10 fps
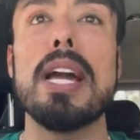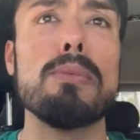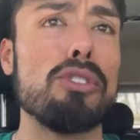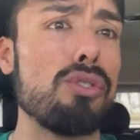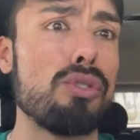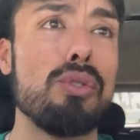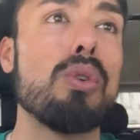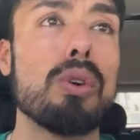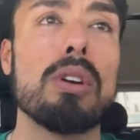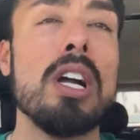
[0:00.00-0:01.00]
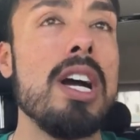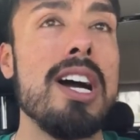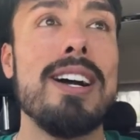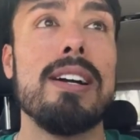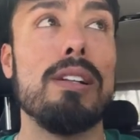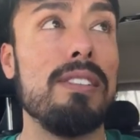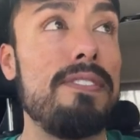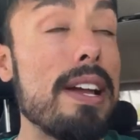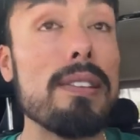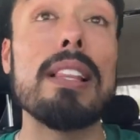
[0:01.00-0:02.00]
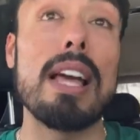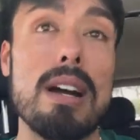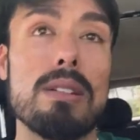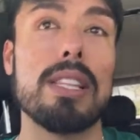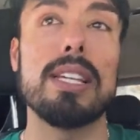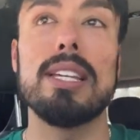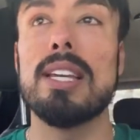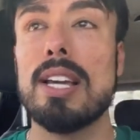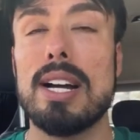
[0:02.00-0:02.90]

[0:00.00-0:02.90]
I would snore very loudly.